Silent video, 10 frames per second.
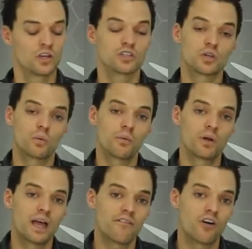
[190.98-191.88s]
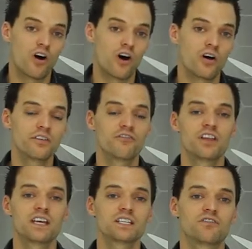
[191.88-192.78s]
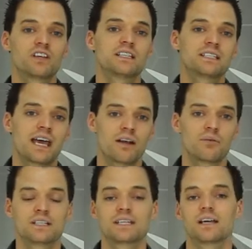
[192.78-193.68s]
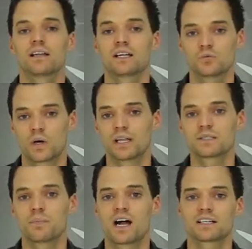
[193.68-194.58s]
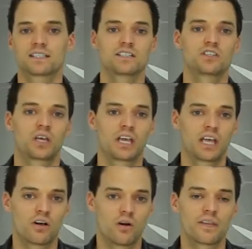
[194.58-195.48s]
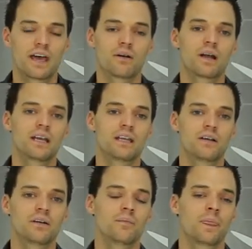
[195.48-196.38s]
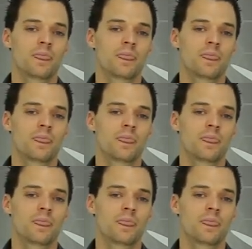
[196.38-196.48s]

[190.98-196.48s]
So we will have all the FinS fins at retail as well as boxes, so you can get all that right here.